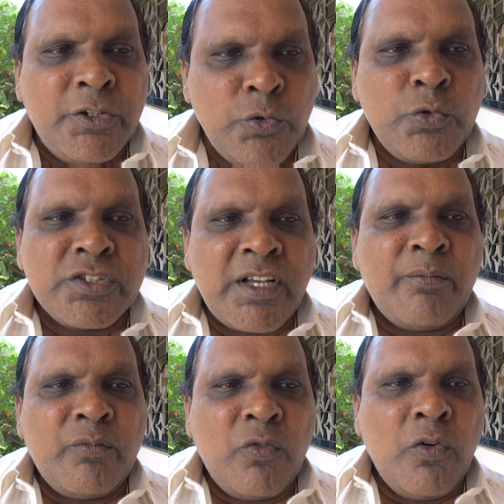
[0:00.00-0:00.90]
do
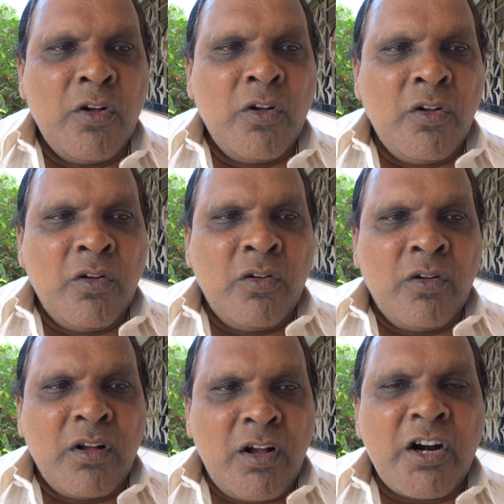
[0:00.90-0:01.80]
some
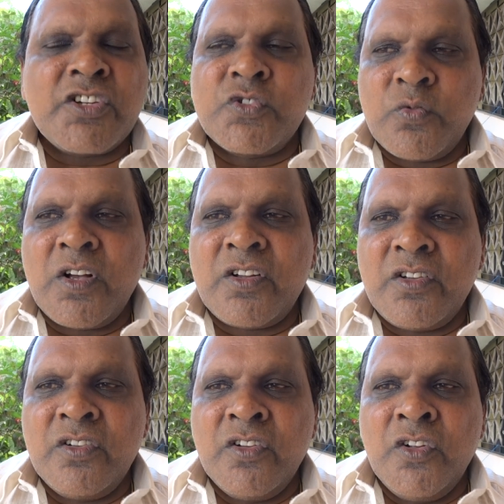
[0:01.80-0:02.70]
God's work
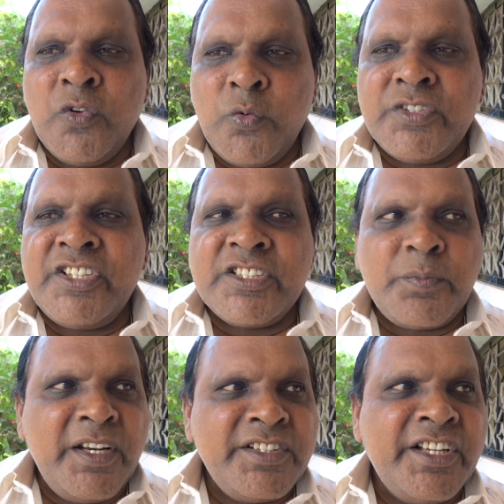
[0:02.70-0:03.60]
which is
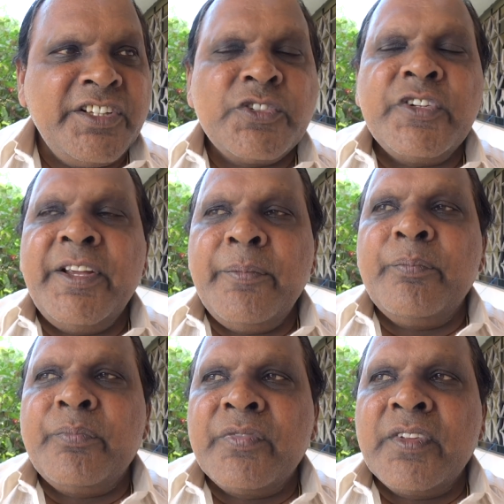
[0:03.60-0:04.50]
pleasing to
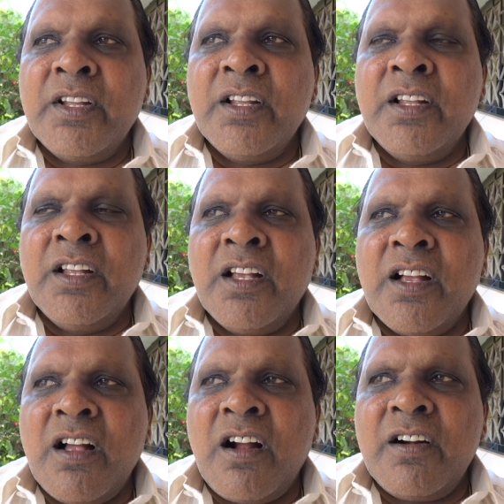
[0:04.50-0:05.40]
Him.
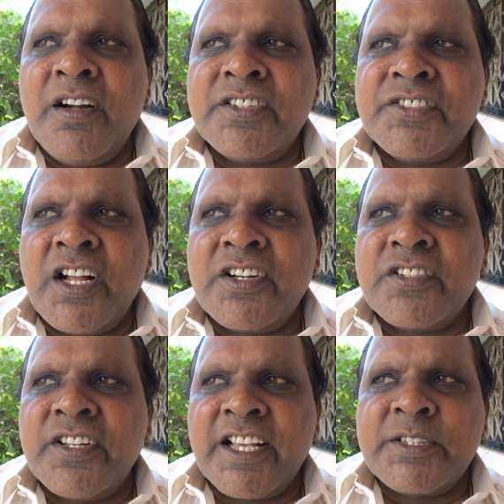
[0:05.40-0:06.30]
God does
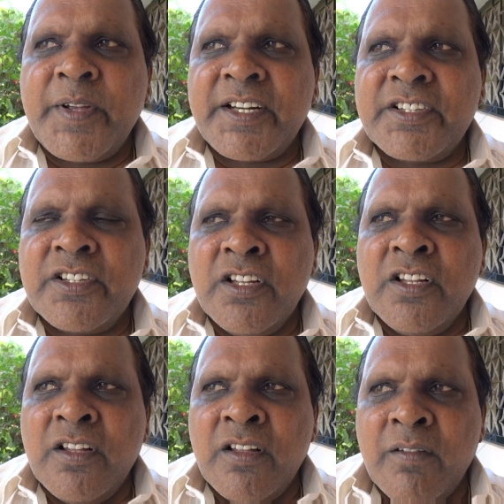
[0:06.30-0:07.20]
not expect
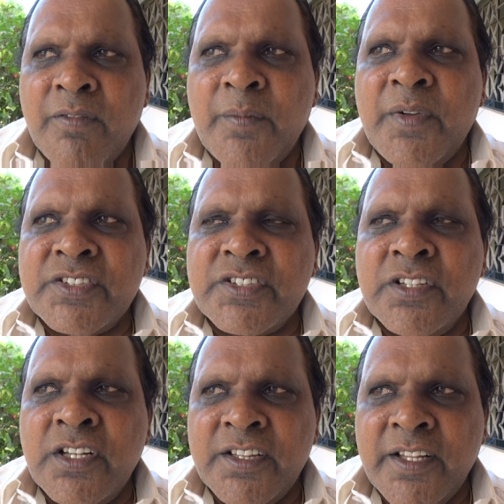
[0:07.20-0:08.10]
from us
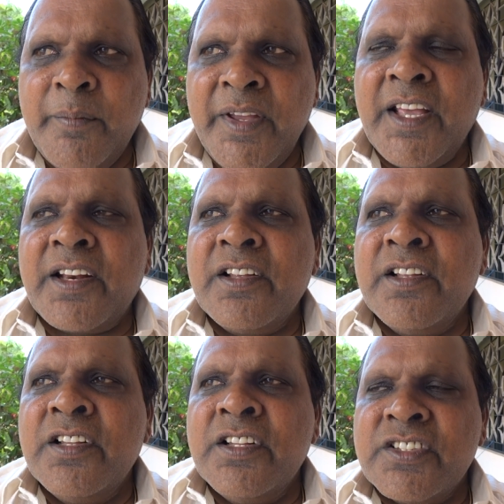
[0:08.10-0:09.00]
the mere
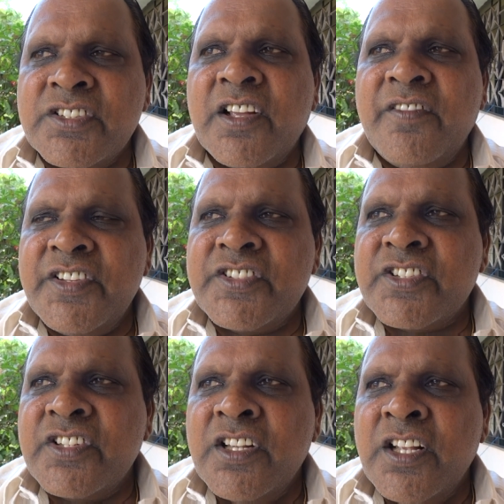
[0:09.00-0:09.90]

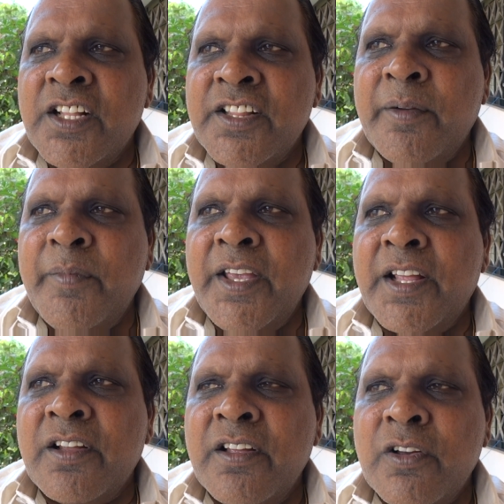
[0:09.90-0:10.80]
service, the
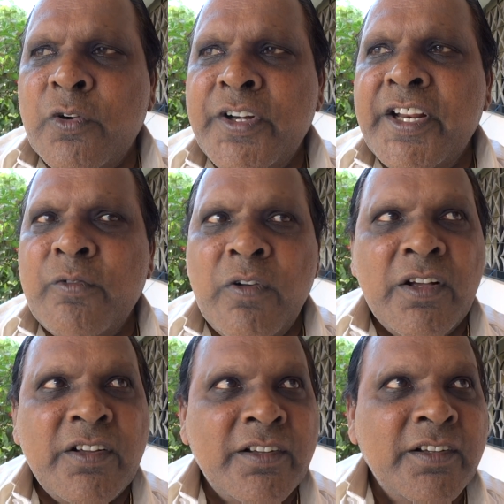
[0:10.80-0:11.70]
mere routine
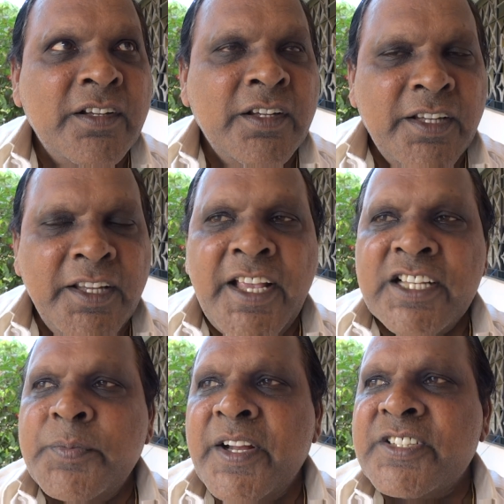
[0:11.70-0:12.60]
work. He
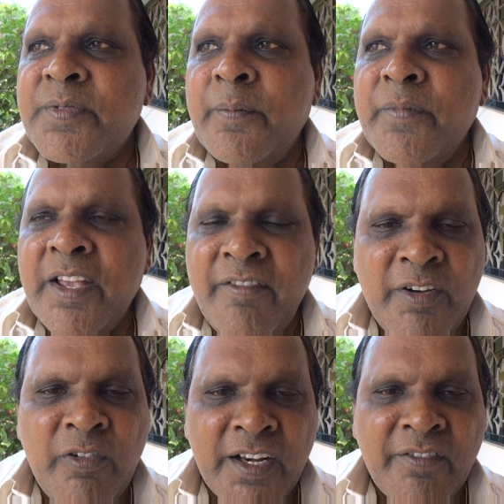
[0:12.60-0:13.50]
expects from
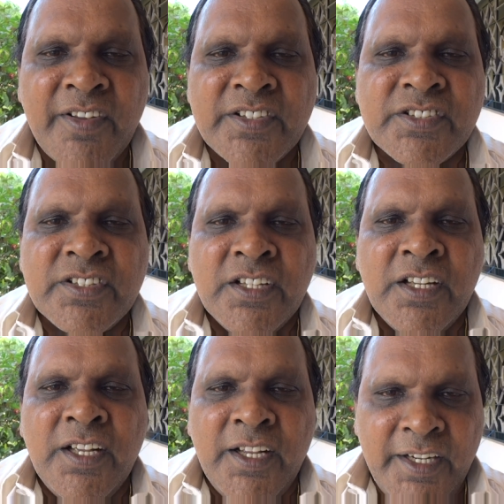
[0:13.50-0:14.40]
every one of us,
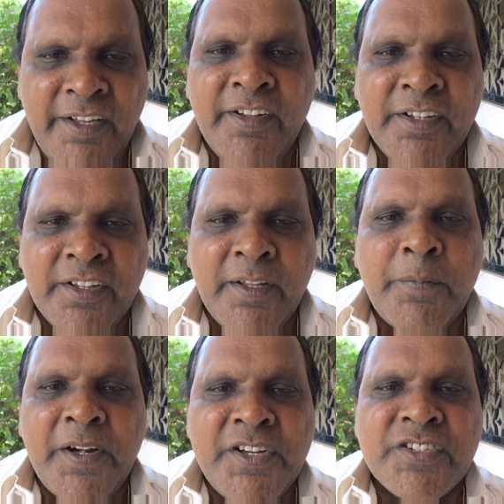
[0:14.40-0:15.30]
and even the
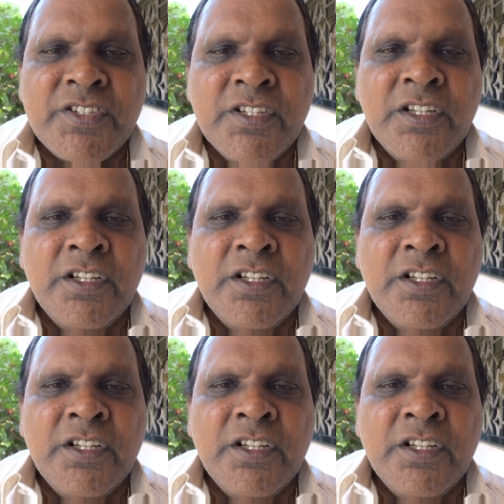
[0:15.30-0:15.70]
priests,